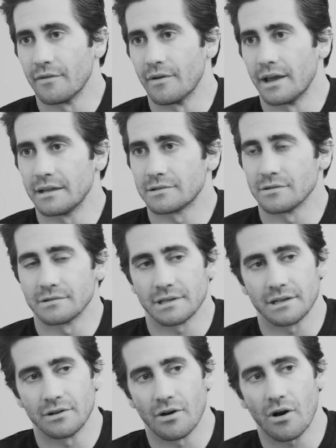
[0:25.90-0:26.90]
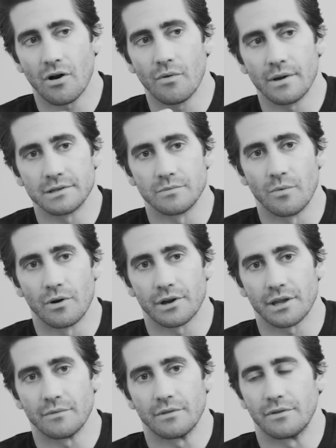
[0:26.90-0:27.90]
right? So it's like you're always
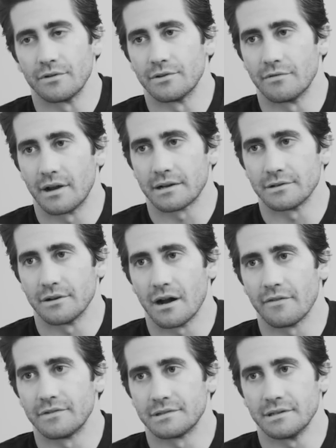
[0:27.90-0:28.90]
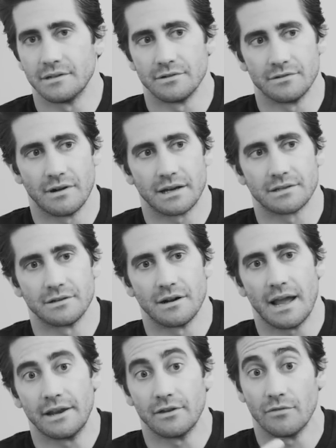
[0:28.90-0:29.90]
working with your director, obviously your director
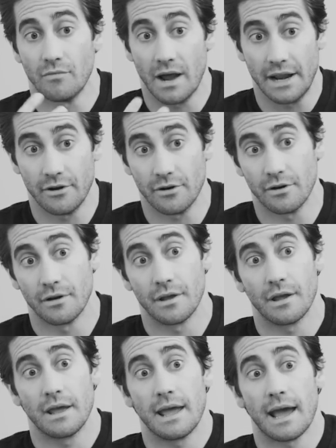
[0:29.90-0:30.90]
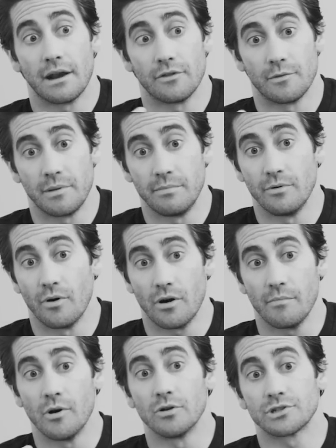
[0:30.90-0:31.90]
and the writer and other people who are
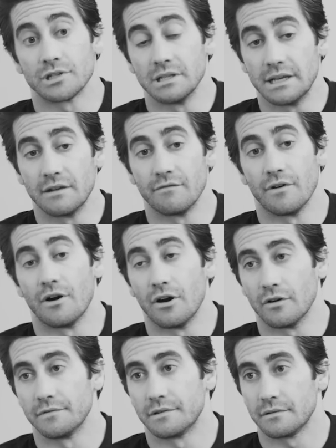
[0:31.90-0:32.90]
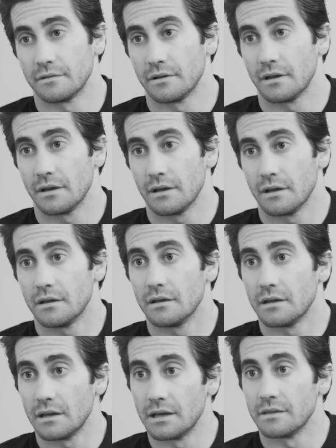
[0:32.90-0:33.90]
emotionally involved
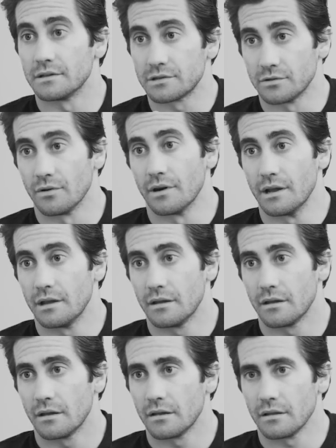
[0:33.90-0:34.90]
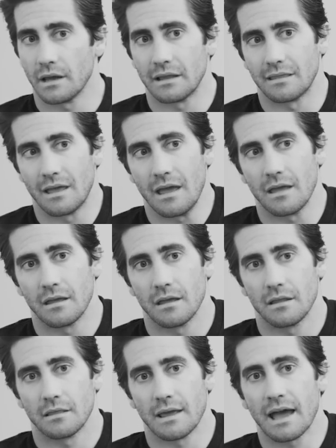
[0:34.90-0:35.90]
in the story. Like they
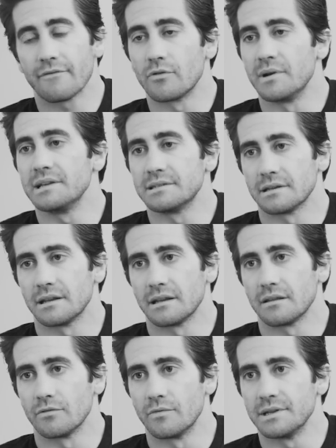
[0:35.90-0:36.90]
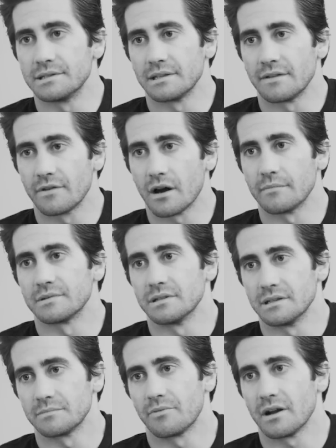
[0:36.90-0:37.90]
they have a reason, uh, the reason they've come to
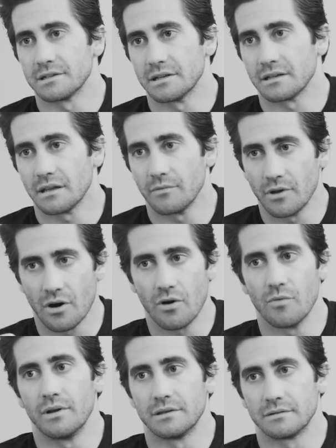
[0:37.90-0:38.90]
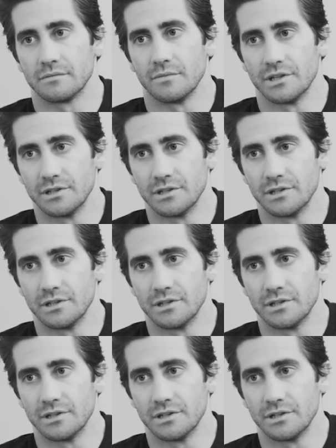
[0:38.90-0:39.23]
this project, like we always we